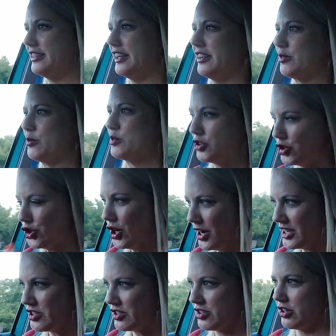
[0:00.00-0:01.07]
it was
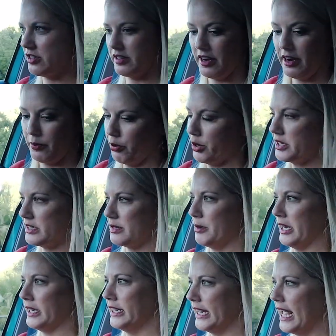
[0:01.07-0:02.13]
trying to start. So I'd press the
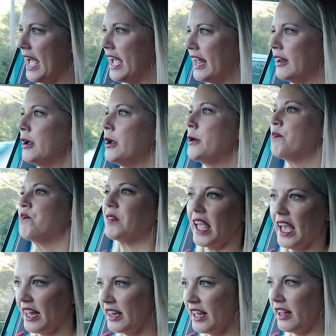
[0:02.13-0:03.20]
button again
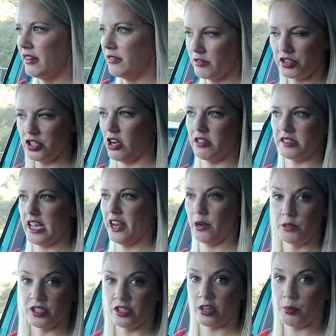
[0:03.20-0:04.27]
and then start, and it
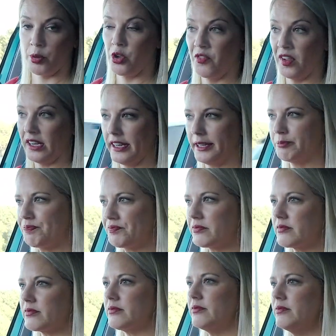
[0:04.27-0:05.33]
would start perfectly.
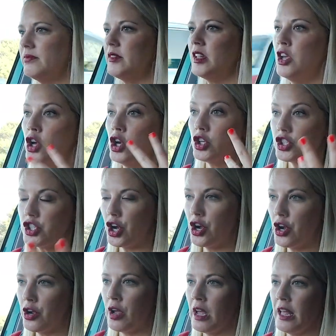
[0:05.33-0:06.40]

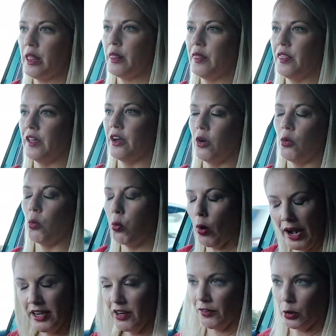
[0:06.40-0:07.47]
So the
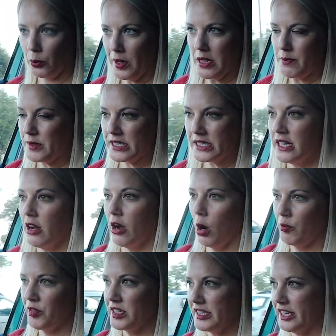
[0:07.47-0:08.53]
wonderful peeps,
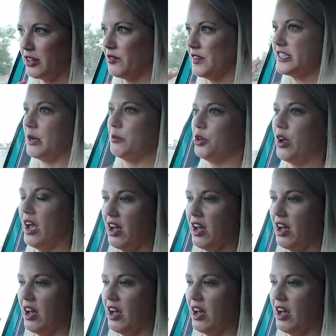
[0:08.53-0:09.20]
obviously at VW,